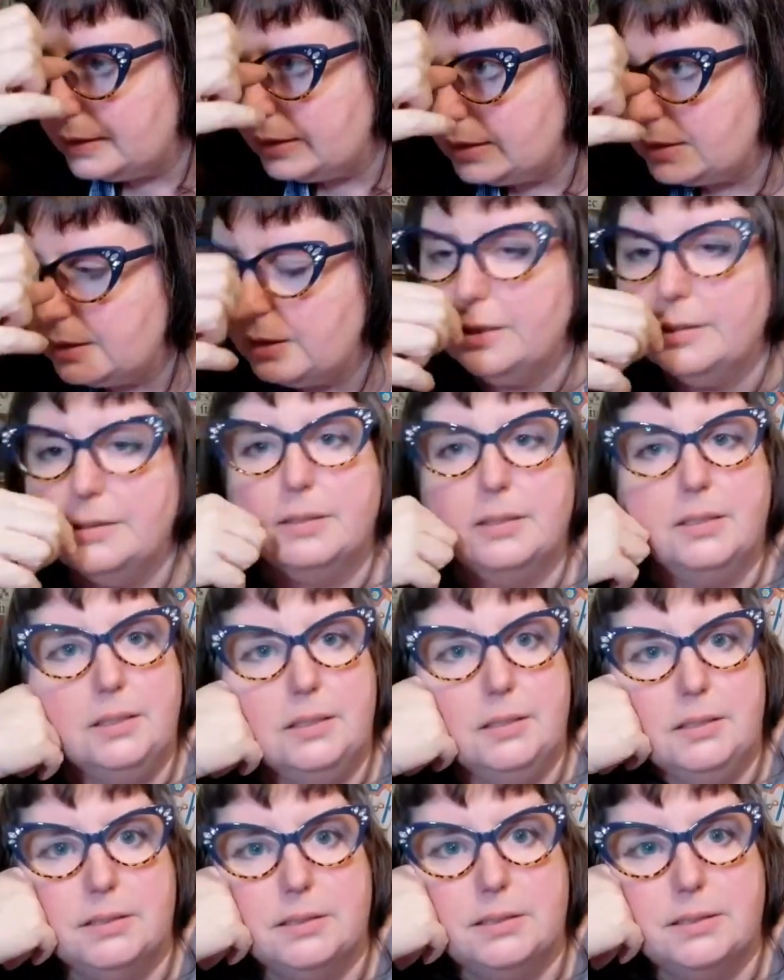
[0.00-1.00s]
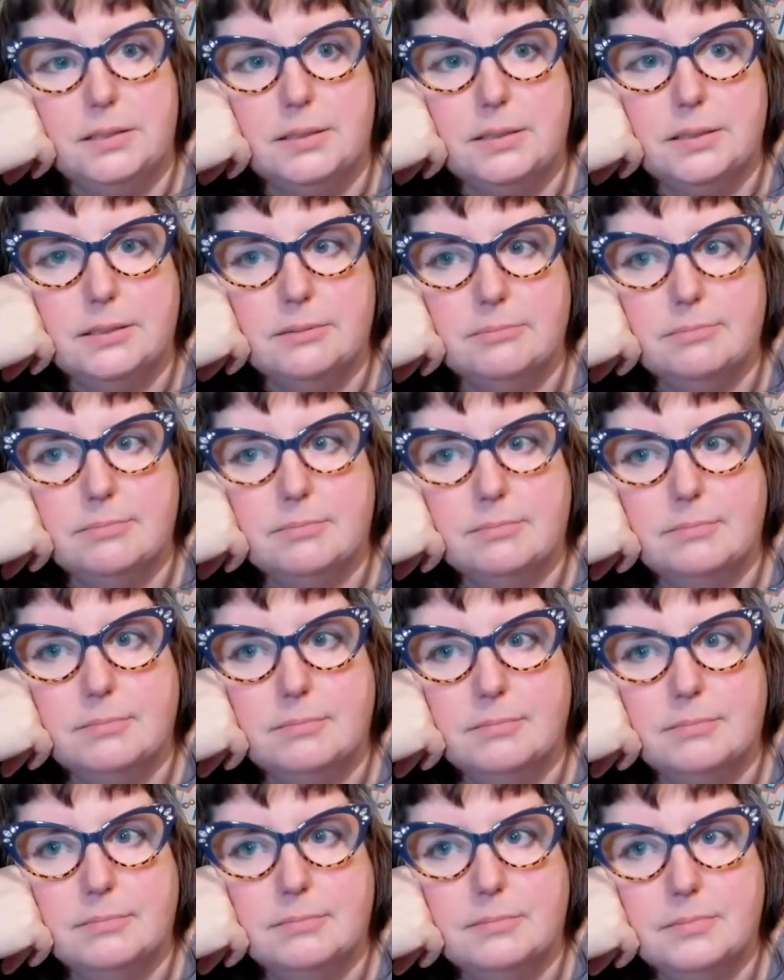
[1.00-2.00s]
curtain hooks,
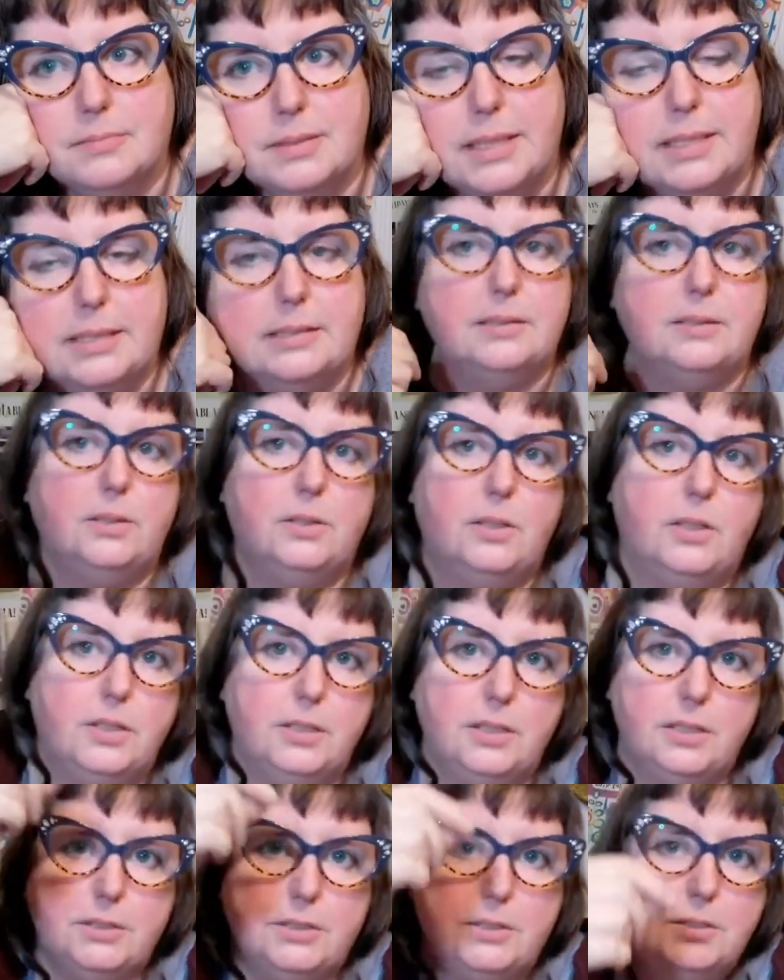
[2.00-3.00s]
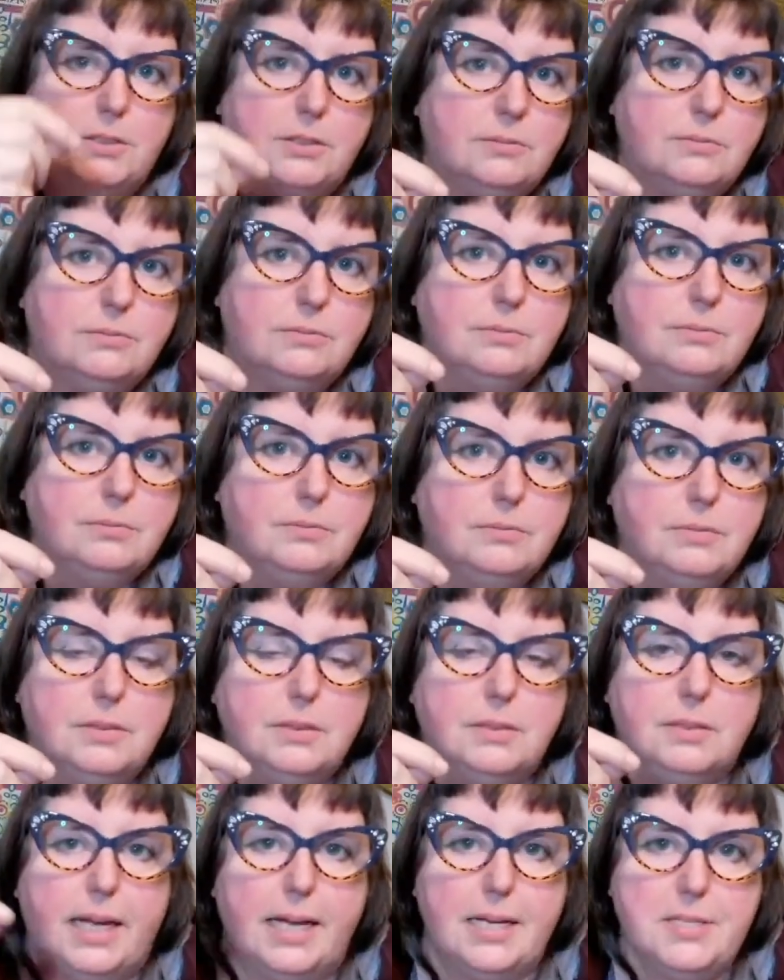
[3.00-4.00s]
like little hooks,
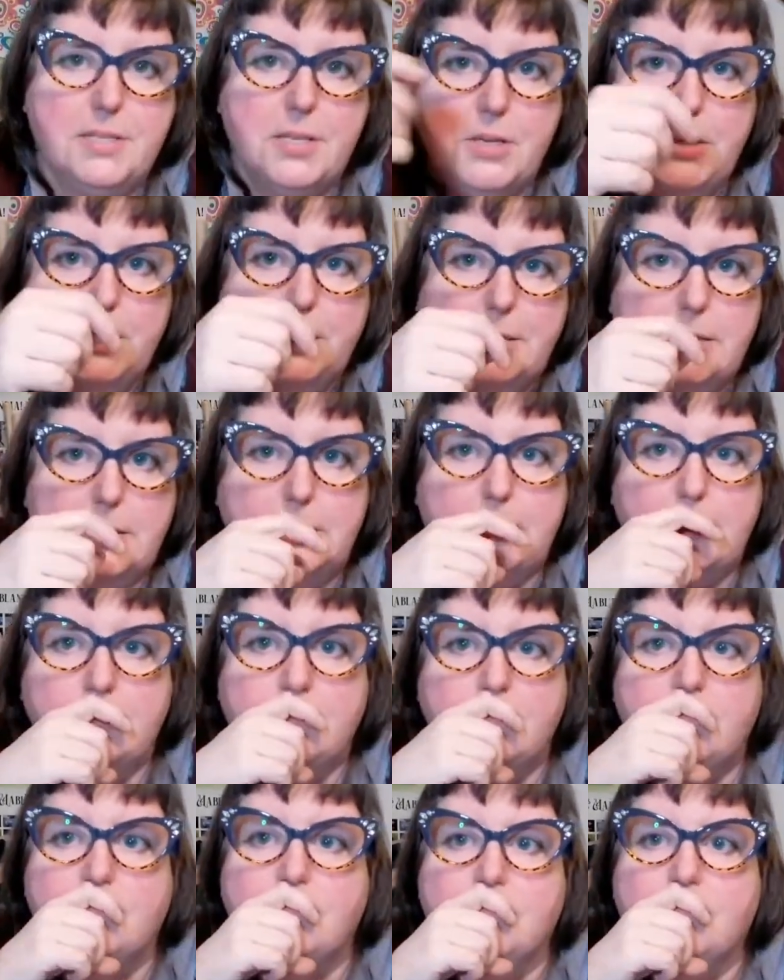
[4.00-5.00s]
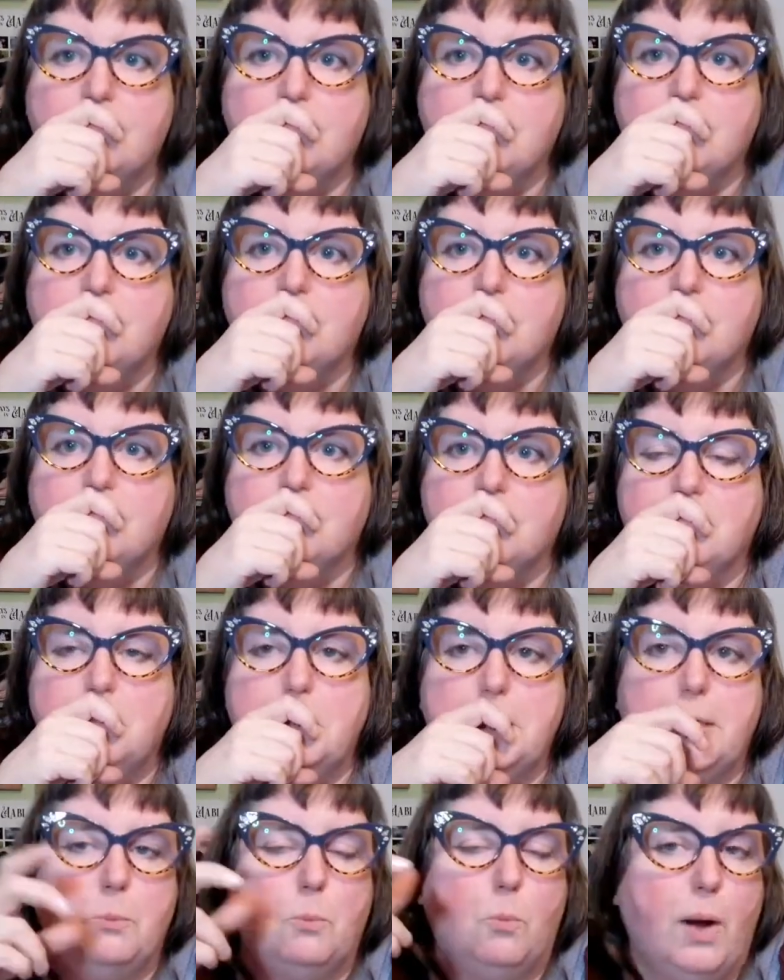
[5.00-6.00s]
S hooks.
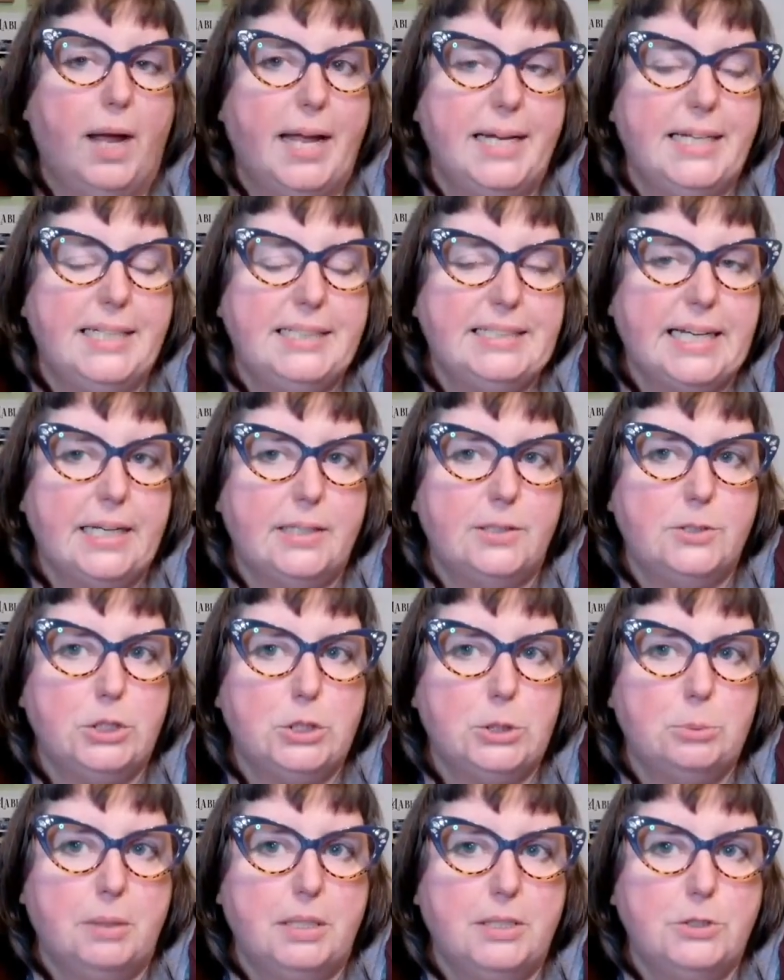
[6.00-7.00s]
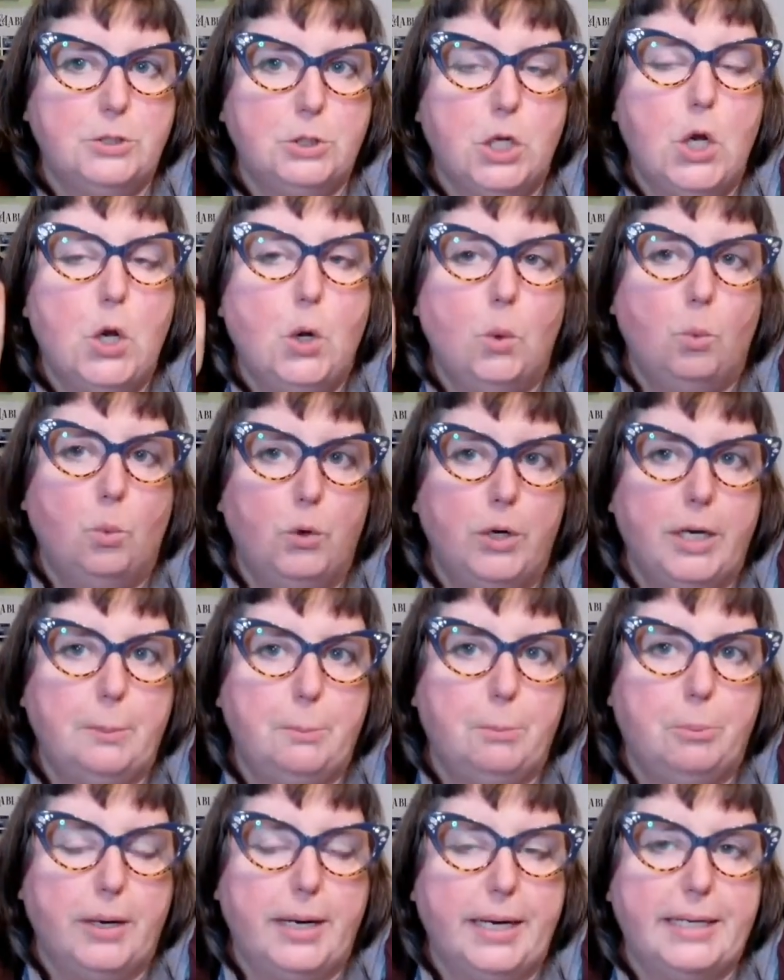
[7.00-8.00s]
Would it weigh it down too much? Would it
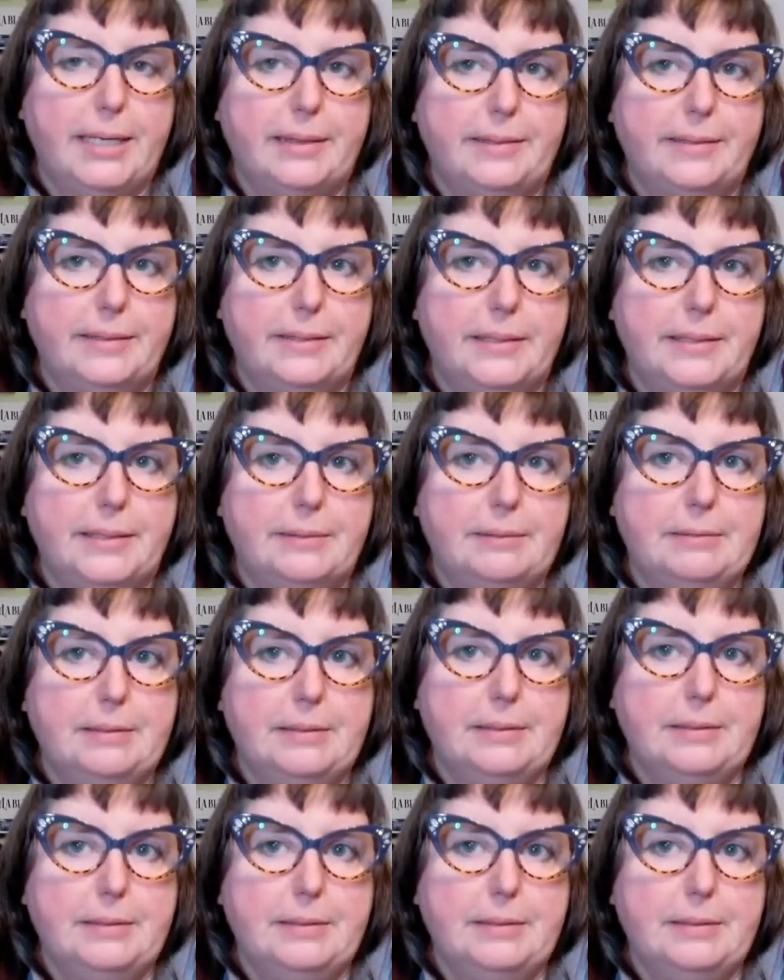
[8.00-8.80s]
break the